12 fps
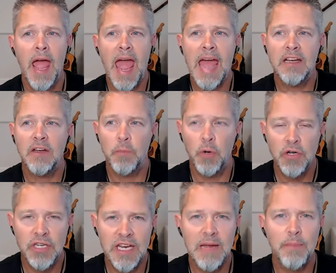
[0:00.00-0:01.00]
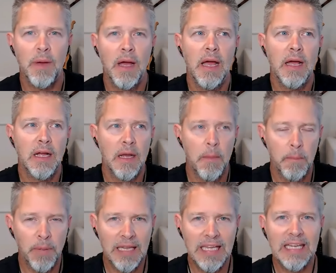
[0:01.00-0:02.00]
And Purdeep
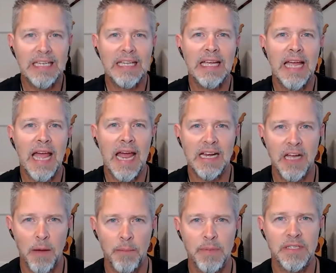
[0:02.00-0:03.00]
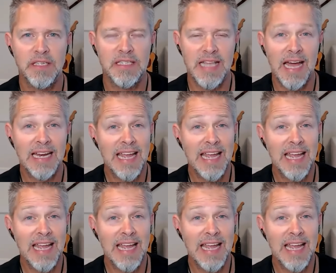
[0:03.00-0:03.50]
completely encompasses that.